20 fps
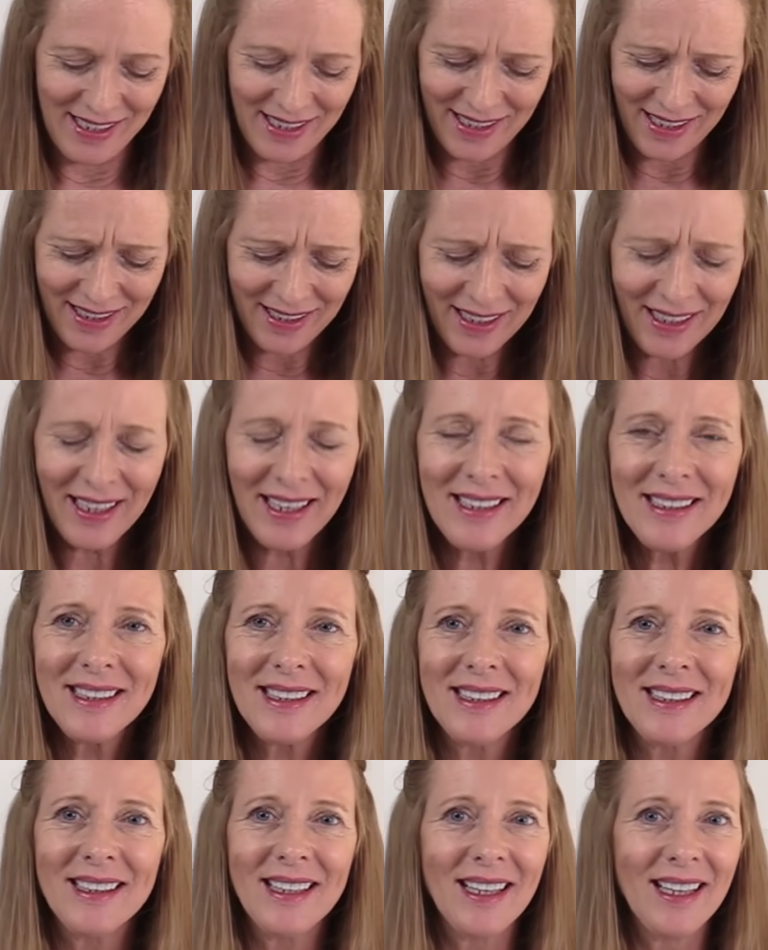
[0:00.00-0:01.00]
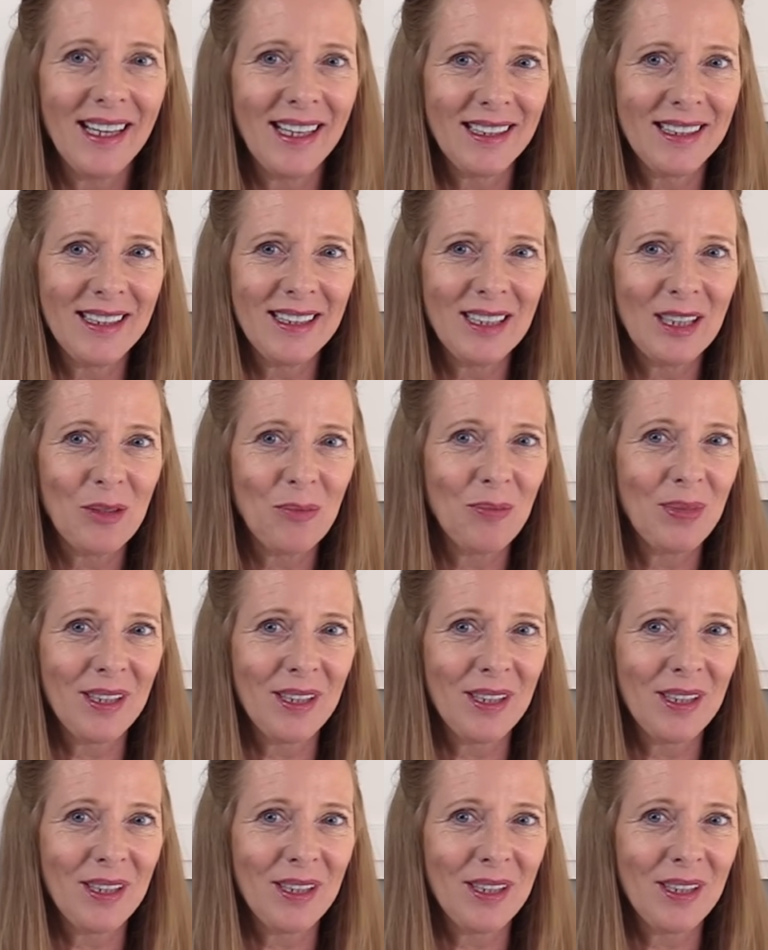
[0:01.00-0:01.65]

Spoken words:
I think acid lactic